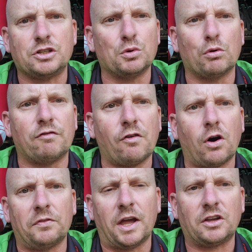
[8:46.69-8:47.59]
you will
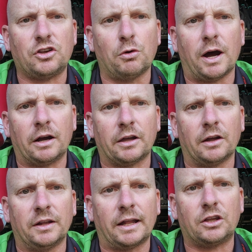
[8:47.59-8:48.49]
find that QR
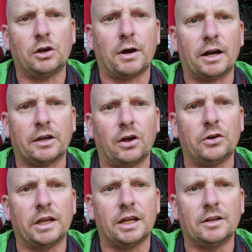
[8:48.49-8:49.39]
code. Now that QR
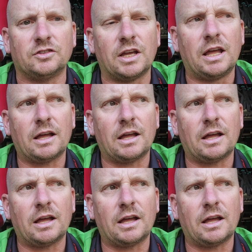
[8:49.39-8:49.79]
code is